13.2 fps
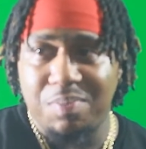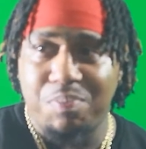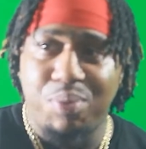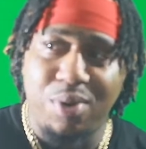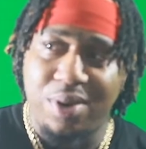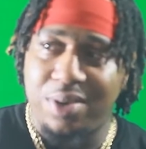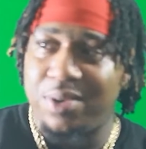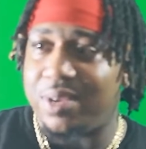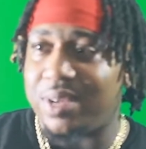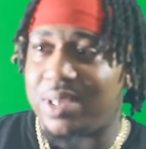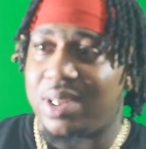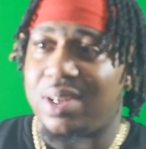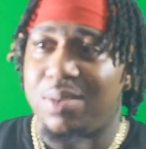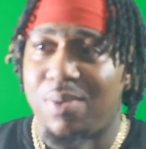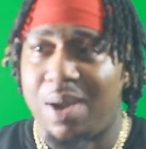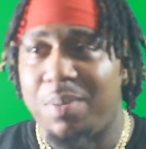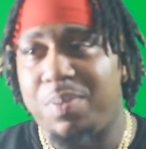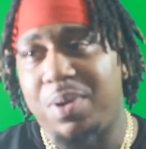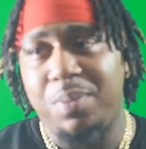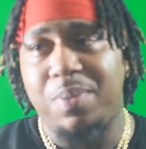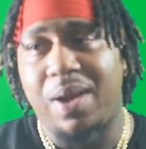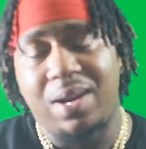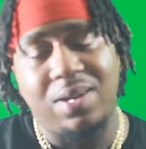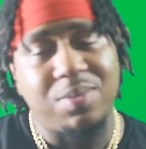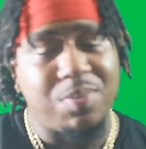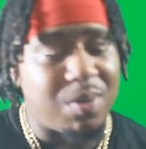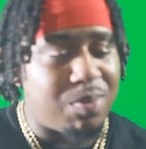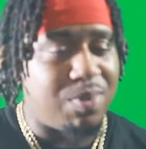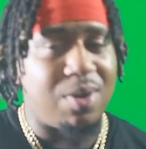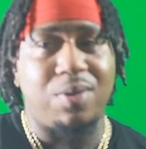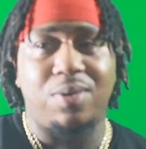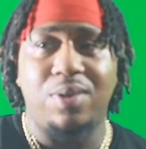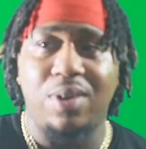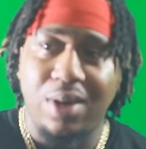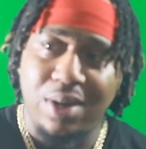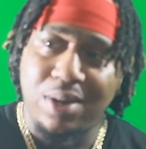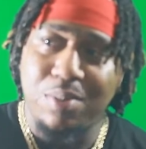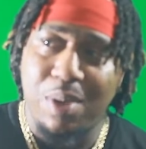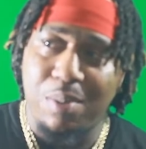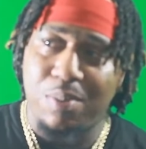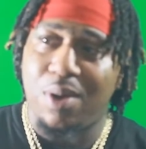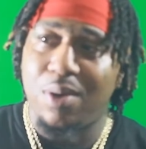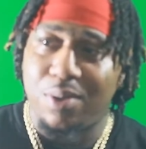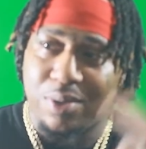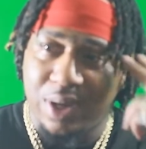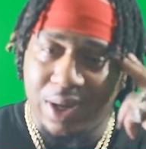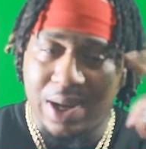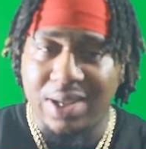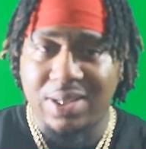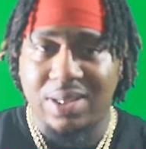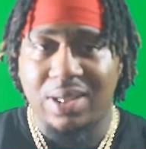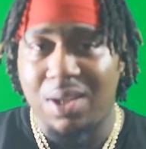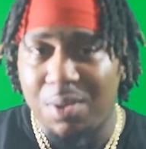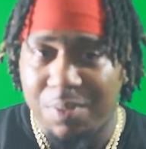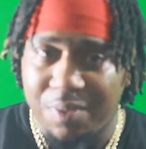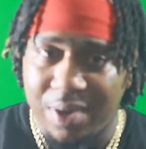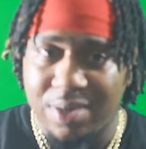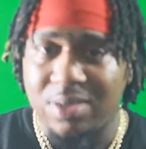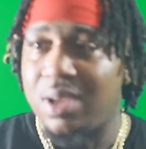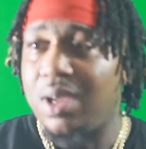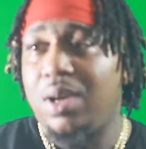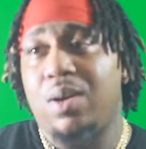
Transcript: pointing you into the right people. Hey, this my bro, my uh-huh. bro. Then they see your face.